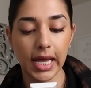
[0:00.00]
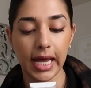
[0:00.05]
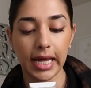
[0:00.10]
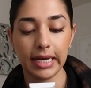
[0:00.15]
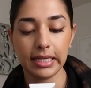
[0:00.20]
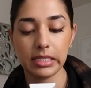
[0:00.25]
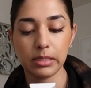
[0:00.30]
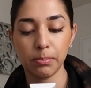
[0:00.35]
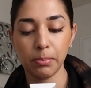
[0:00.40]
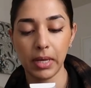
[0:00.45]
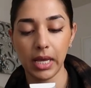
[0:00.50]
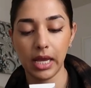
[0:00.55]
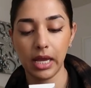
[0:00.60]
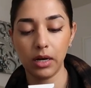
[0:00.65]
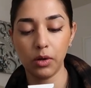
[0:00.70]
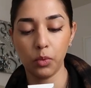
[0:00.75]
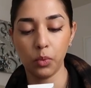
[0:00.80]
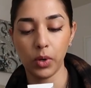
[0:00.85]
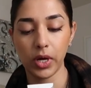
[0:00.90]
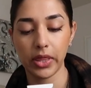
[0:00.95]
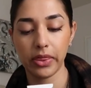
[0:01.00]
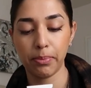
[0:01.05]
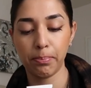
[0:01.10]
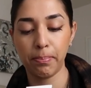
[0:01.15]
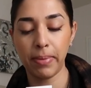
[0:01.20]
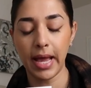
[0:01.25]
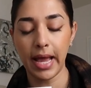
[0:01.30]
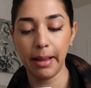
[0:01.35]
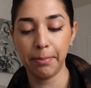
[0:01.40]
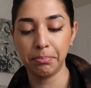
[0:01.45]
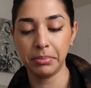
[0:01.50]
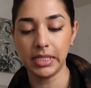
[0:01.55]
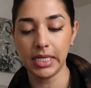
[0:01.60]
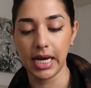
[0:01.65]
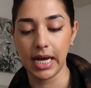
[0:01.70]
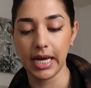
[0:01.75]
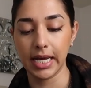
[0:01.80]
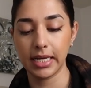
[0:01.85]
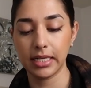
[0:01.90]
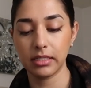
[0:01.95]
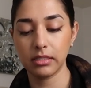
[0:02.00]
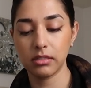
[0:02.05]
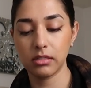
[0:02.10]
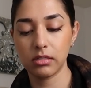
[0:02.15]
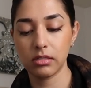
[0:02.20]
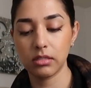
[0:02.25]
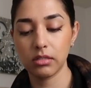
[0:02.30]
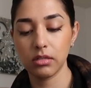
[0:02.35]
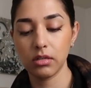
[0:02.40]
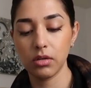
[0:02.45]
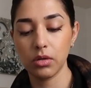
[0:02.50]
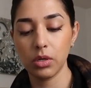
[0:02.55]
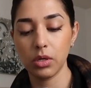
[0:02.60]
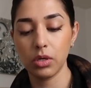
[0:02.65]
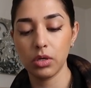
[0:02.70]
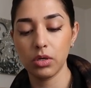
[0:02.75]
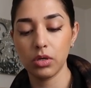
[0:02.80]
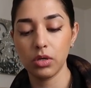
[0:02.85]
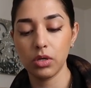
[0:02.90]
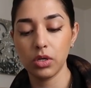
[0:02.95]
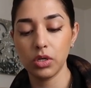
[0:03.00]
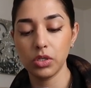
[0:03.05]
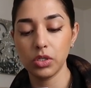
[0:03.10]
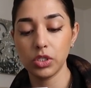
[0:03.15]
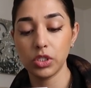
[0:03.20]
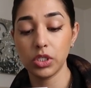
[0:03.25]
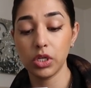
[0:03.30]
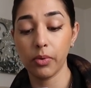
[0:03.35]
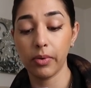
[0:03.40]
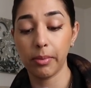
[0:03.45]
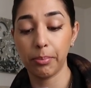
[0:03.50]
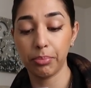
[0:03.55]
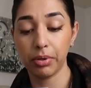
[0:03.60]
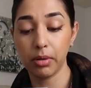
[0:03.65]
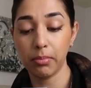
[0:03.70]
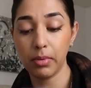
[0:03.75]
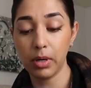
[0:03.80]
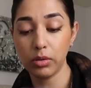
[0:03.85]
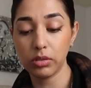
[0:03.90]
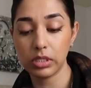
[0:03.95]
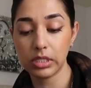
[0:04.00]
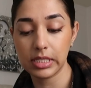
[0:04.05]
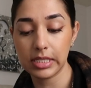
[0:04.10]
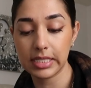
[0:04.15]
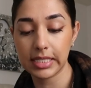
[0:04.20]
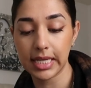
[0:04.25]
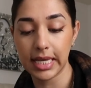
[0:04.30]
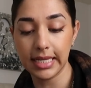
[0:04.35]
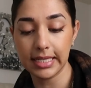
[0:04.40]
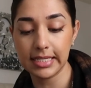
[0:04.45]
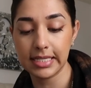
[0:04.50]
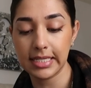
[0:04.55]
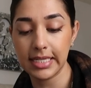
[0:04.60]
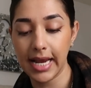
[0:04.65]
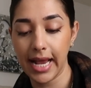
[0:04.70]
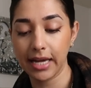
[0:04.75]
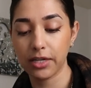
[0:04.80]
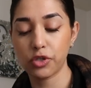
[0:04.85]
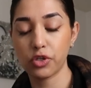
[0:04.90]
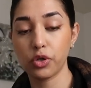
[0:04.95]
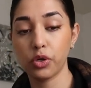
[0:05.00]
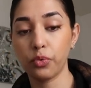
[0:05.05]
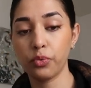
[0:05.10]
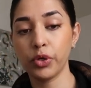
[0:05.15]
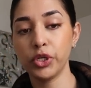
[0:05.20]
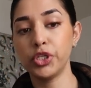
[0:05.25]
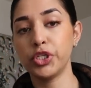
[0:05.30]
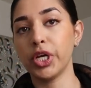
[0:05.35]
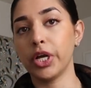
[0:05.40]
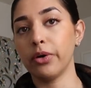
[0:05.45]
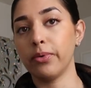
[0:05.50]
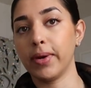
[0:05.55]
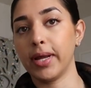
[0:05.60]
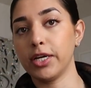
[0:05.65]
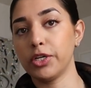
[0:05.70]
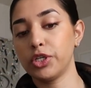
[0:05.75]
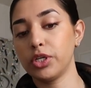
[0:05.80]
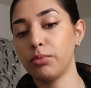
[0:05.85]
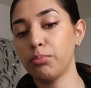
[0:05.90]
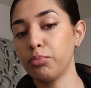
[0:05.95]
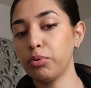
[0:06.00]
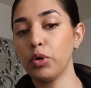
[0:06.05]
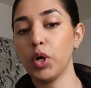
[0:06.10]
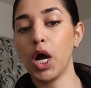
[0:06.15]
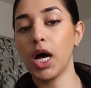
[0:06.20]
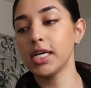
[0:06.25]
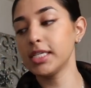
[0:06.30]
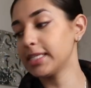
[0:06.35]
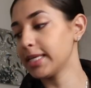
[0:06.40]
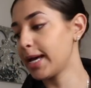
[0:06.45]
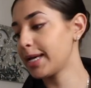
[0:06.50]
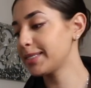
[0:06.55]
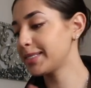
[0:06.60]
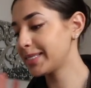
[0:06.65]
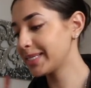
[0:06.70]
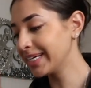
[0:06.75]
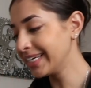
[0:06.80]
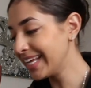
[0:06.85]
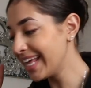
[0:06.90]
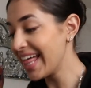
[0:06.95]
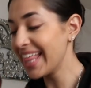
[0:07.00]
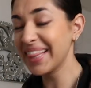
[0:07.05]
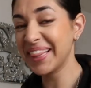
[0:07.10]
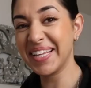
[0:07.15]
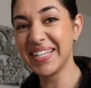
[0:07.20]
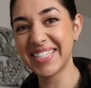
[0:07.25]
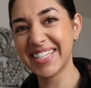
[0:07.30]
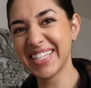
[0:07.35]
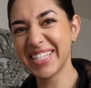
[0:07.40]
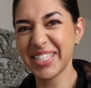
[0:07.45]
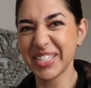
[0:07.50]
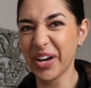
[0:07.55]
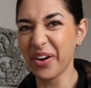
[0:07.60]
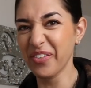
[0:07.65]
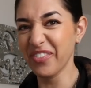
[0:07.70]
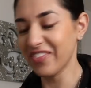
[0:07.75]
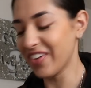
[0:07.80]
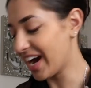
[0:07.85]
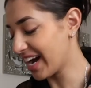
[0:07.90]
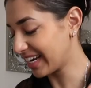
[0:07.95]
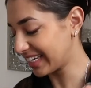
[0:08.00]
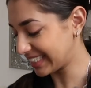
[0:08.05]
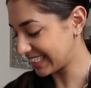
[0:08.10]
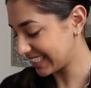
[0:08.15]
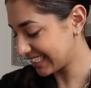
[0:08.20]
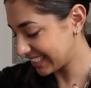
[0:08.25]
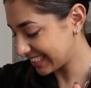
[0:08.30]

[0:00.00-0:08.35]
and it's made with peptides, so it promotes skin's natural regeneration process. This is so fun.